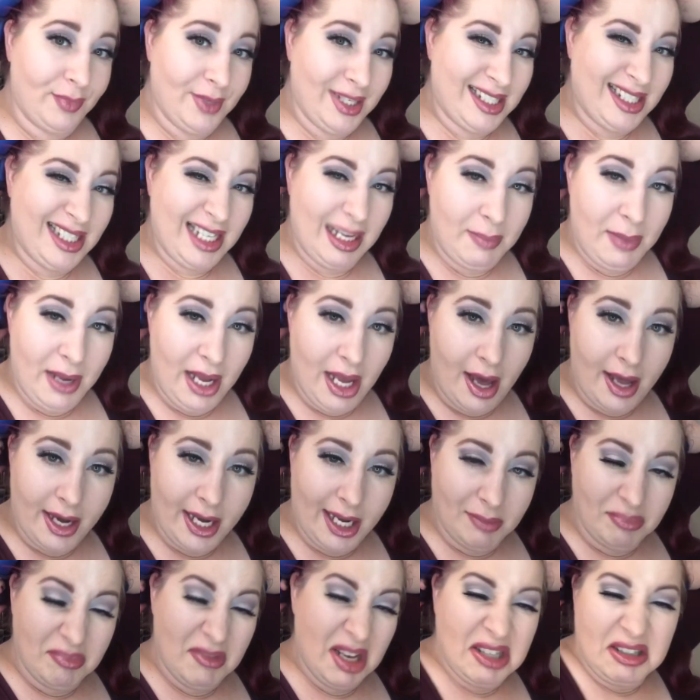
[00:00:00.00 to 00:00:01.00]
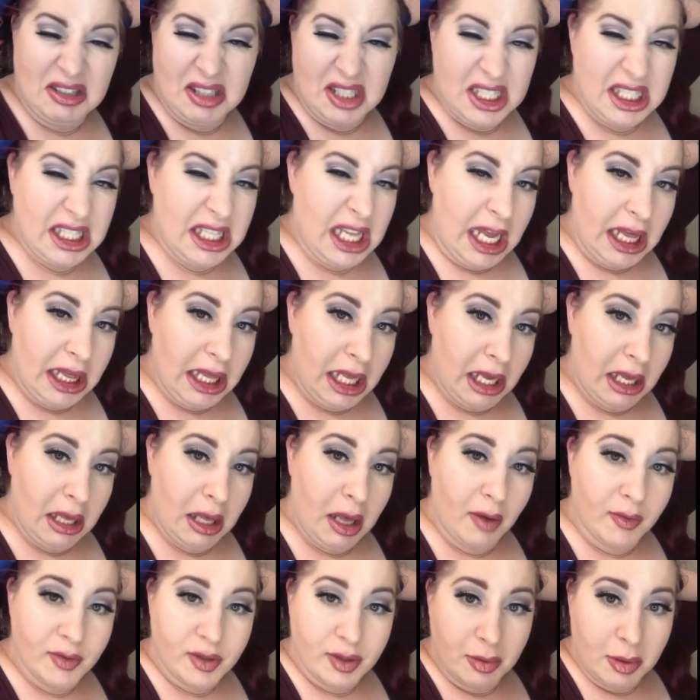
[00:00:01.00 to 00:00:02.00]
Sleeping on it, it's slightly
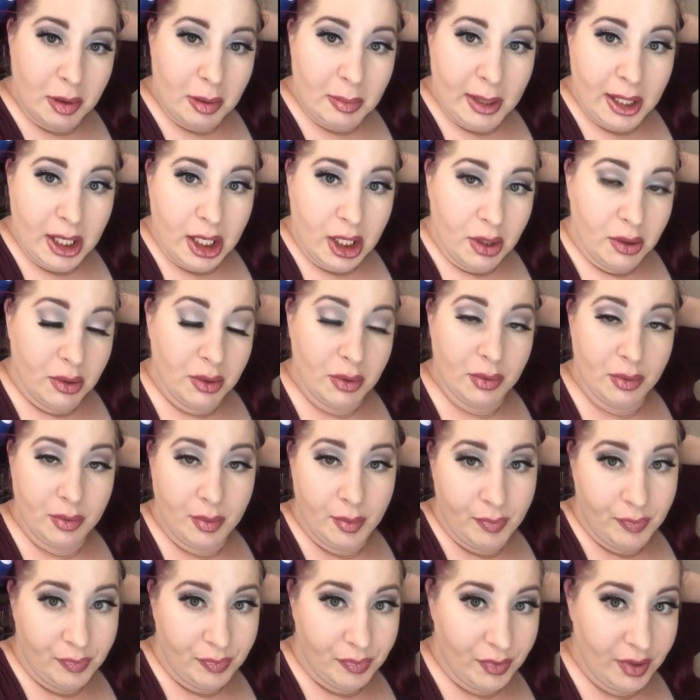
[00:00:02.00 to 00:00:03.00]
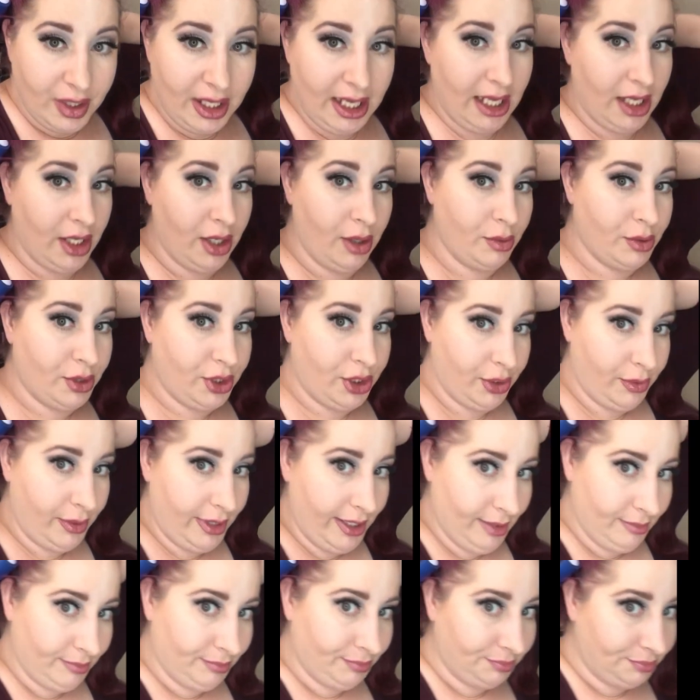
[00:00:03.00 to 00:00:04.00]
uncomfortable, but you get used to
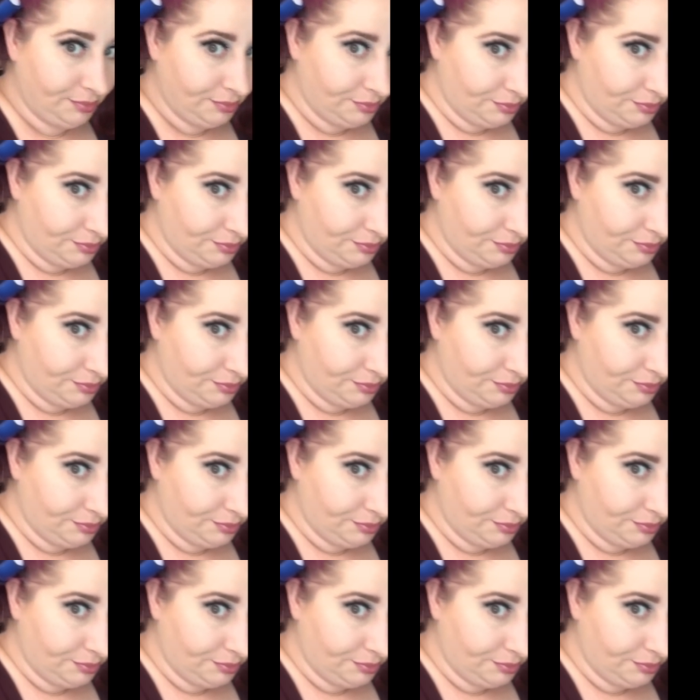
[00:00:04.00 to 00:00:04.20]
it.